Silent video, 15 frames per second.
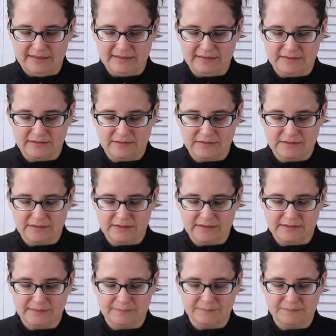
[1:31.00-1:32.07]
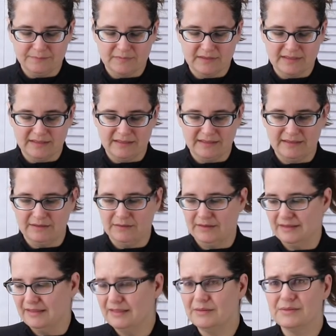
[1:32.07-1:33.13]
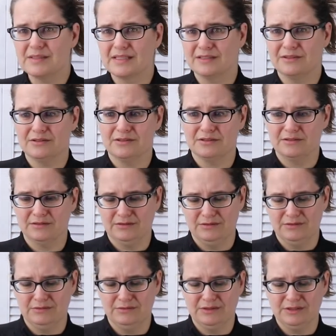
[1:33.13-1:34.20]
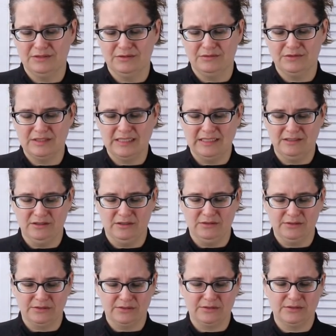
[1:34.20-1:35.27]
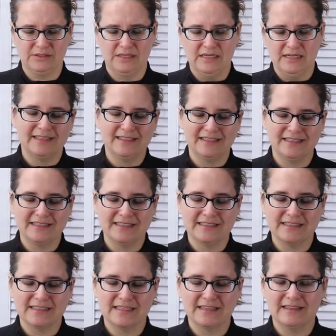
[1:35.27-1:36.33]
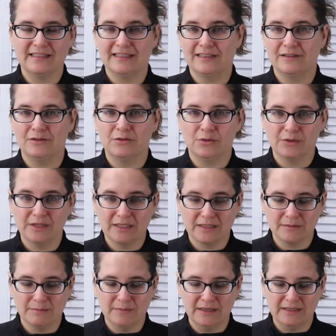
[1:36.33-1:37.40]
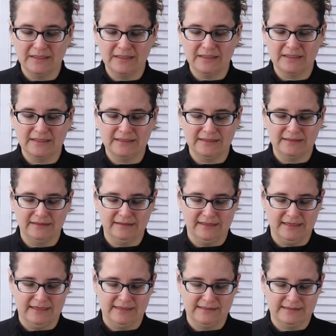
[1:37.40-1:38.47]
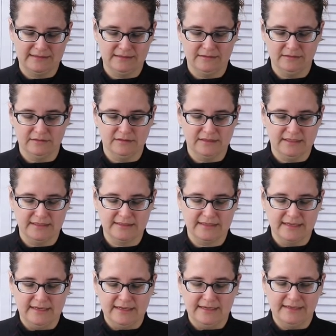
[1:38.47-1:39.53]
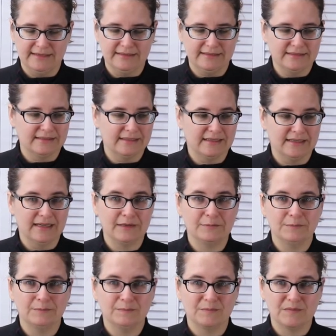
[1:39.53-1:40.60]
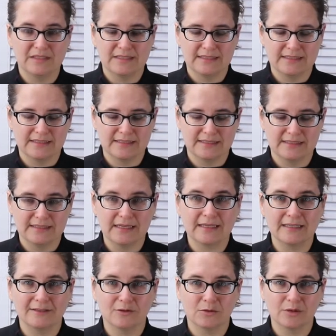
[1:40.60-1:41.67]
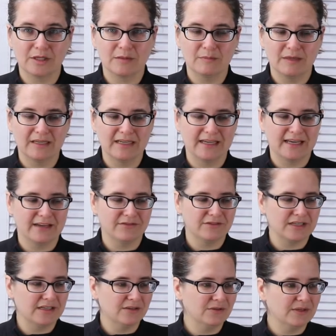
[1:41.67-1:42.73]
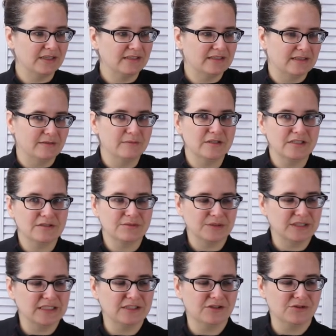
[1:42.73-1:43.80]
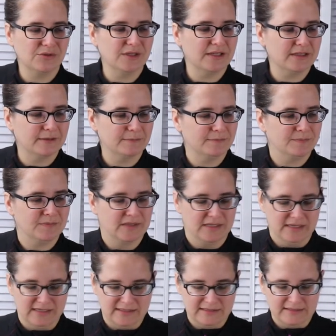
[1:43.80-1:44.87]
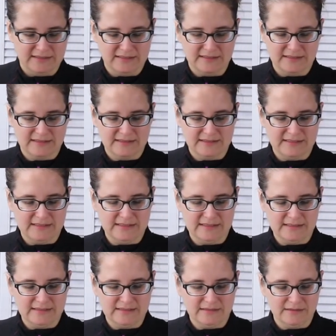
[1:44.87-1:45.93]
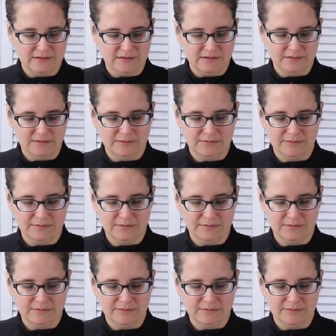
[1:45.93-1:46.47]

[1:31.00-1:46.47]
It, um, I think it was under or just over $10. It is the Nordic mug in glass, clear glass. And uh, I'm this is the second Nordic mug I have now and I'm just really enjoying them. Let's get this tea in here.